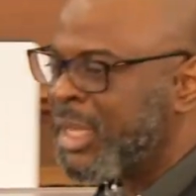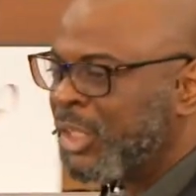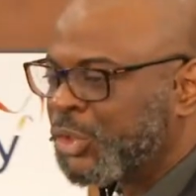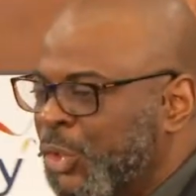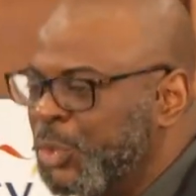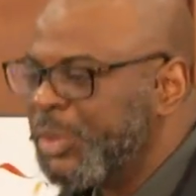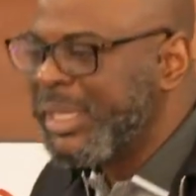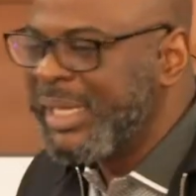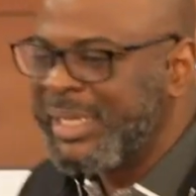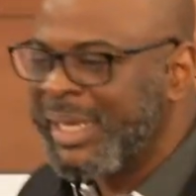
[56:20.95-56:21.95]
So you
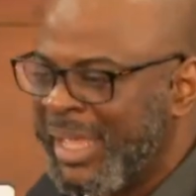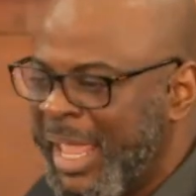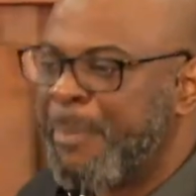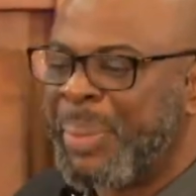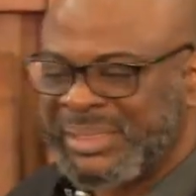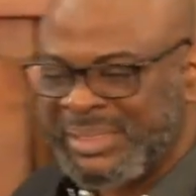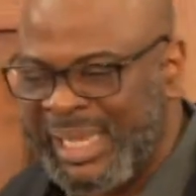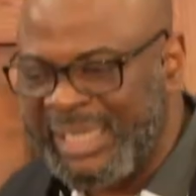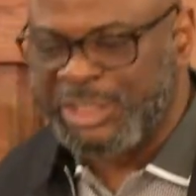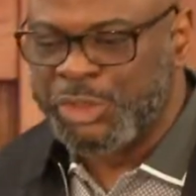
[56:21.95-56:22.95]
need a personality.